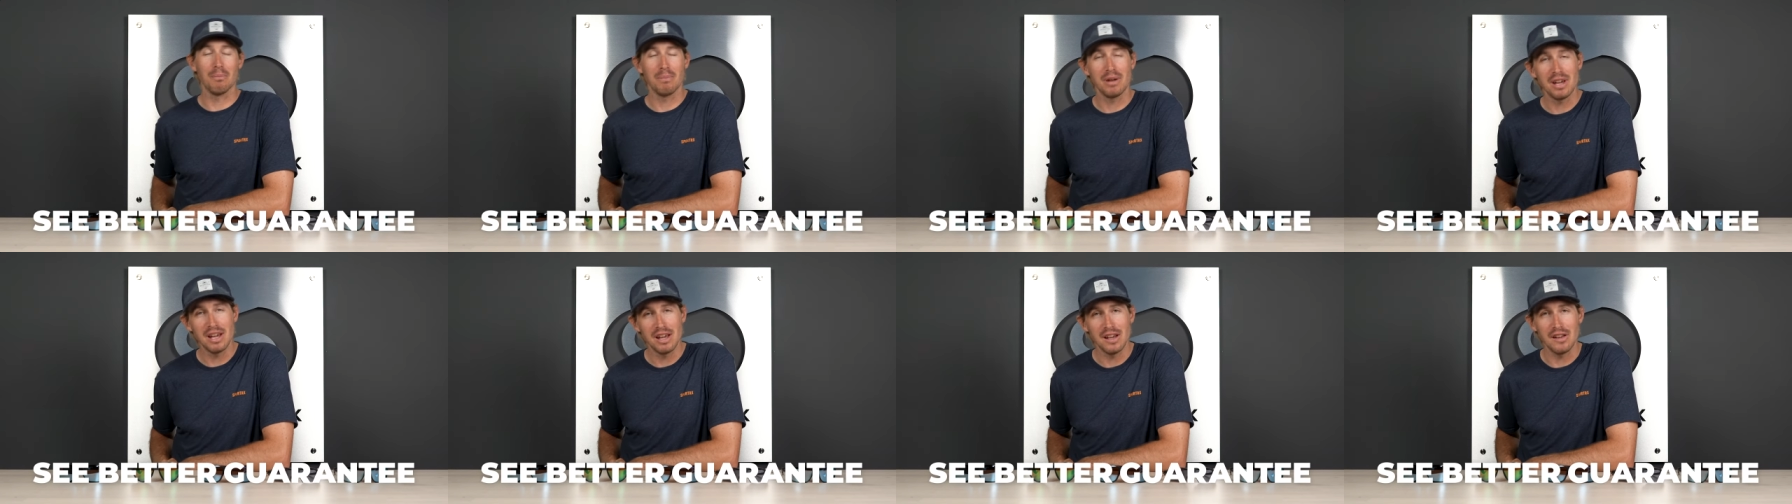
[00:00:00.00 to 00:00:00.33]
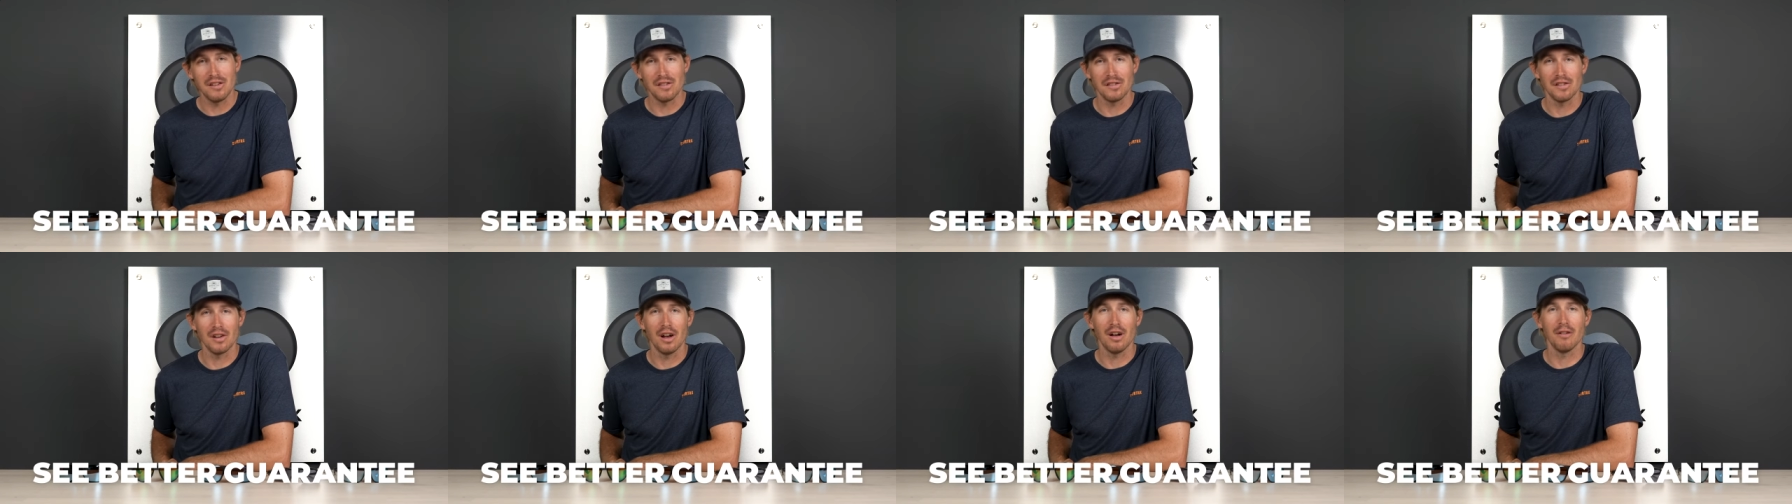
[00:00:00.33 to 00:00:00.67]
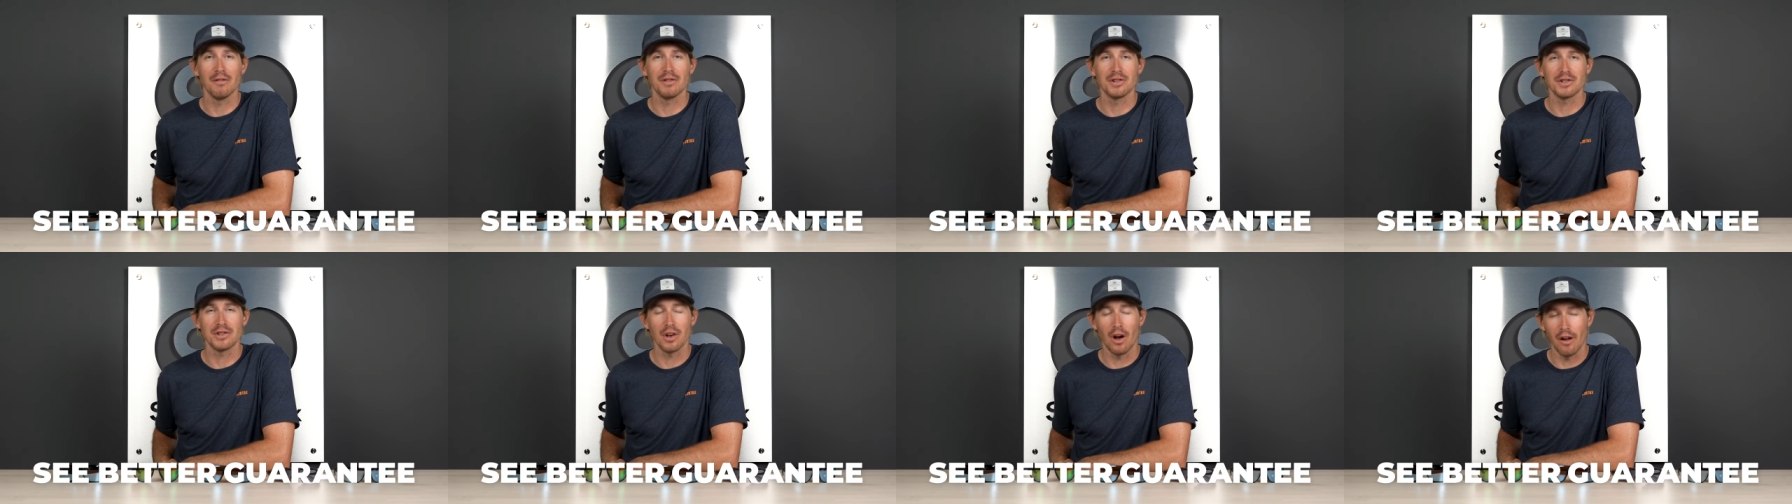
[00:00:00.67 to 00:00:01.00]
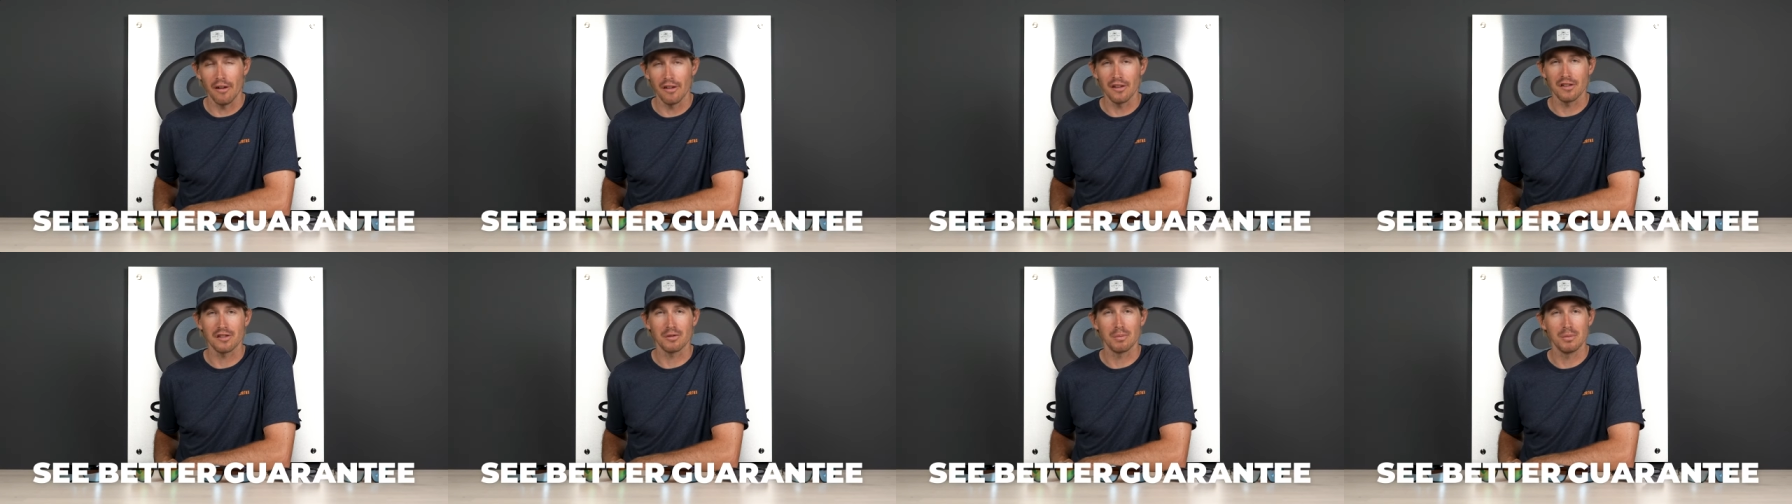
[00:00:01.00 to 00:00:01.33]
piece of
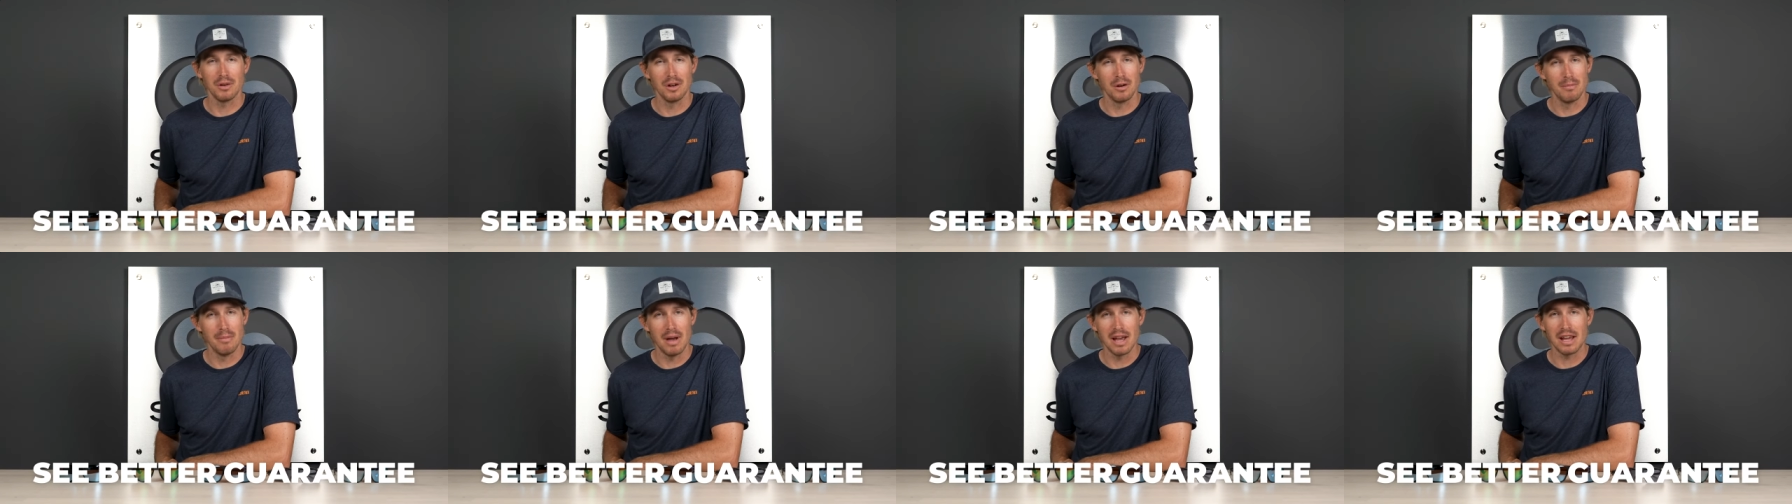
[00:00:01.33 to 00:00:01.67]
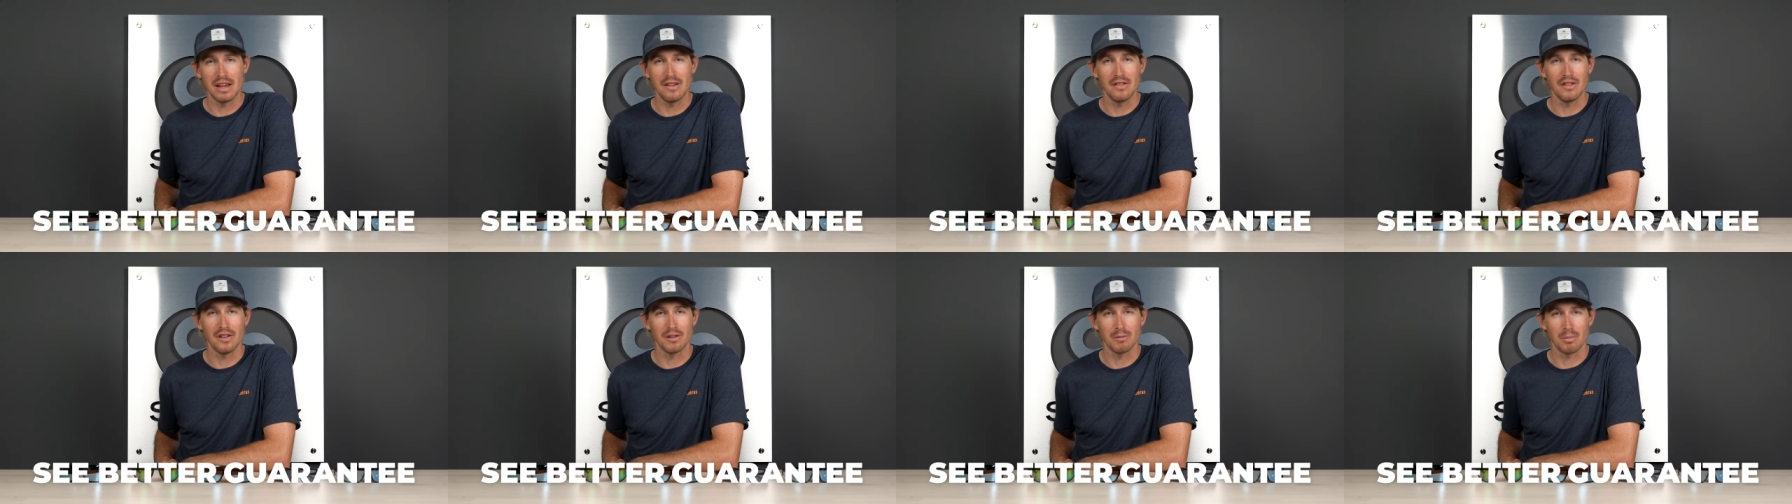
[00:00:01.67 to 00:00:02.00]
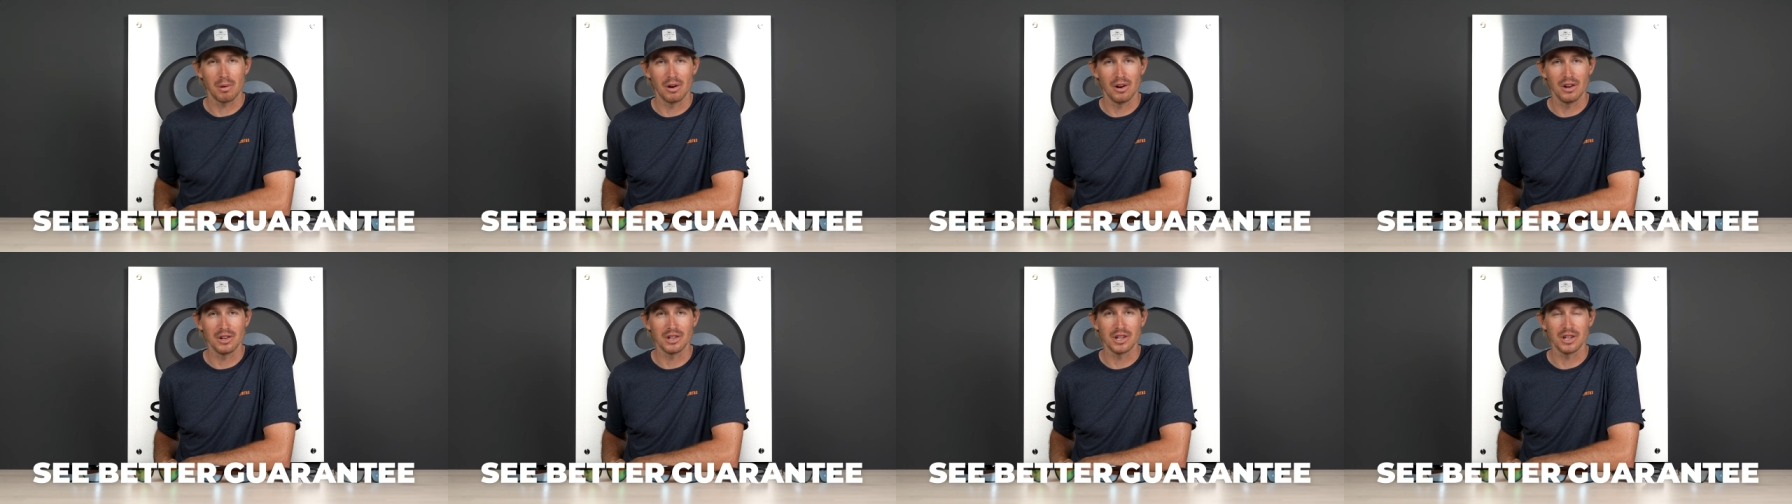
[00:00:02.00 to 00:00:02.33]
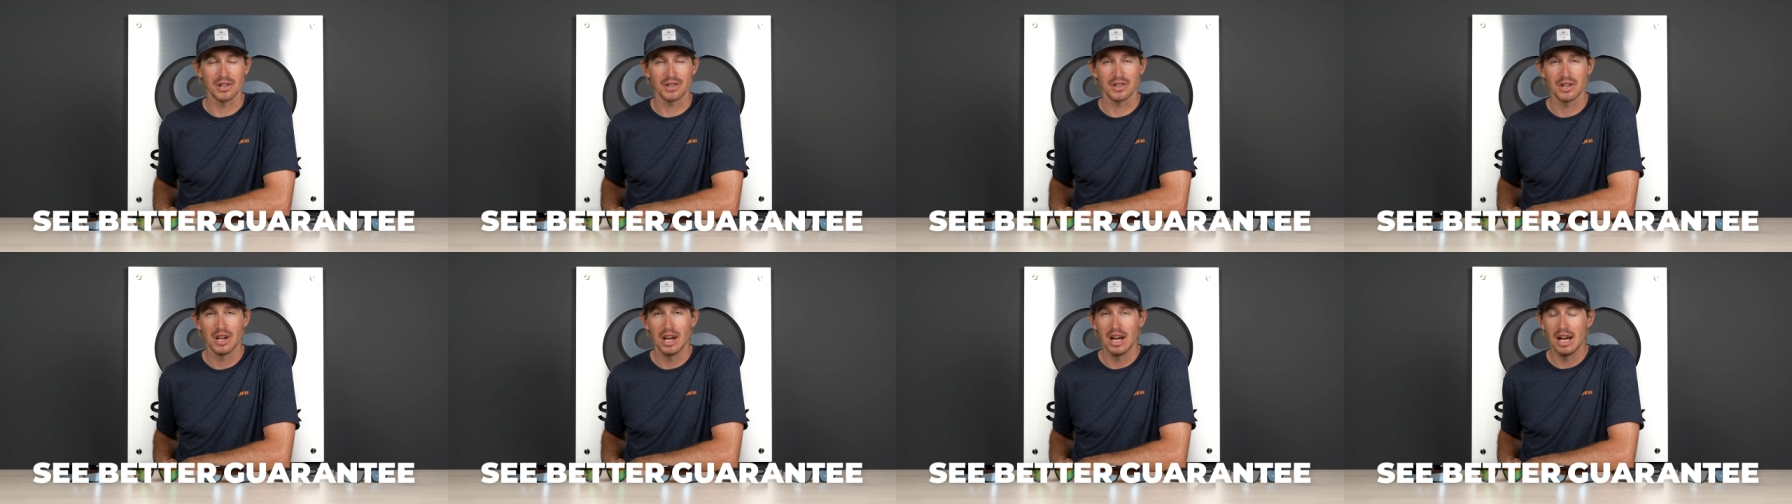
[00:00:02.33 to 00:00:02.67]
solace when you're making this
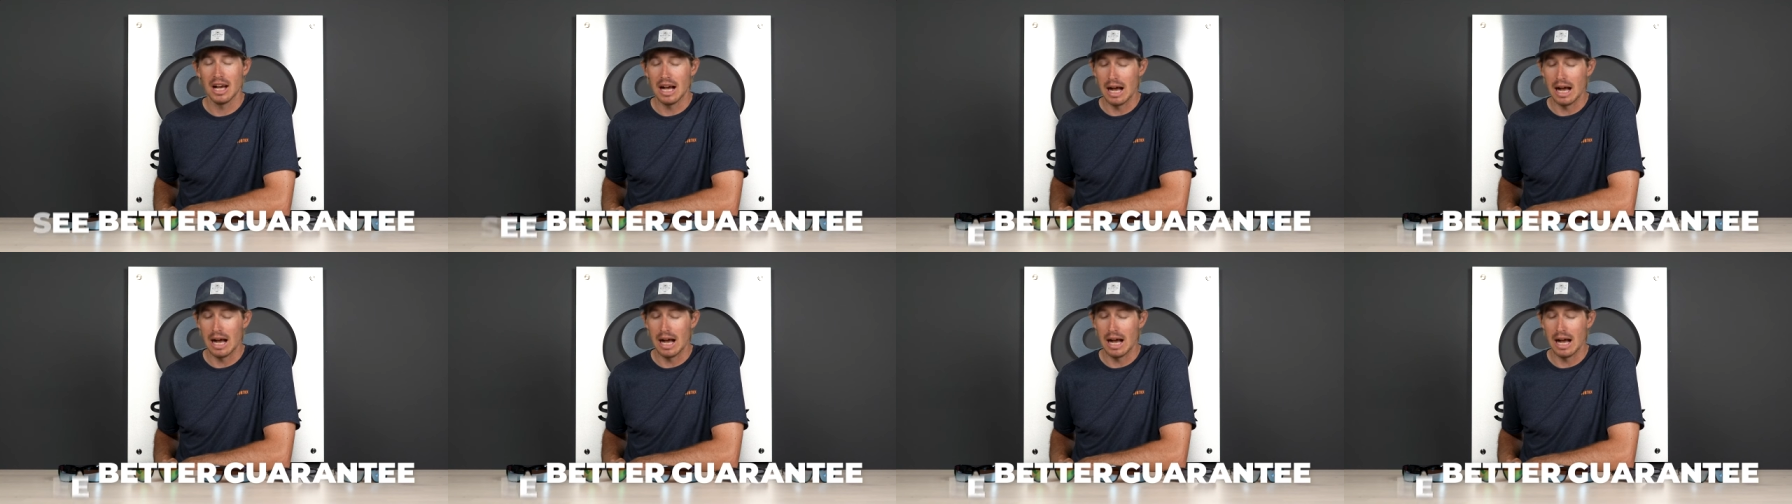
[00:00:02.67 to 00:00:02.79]
purchase.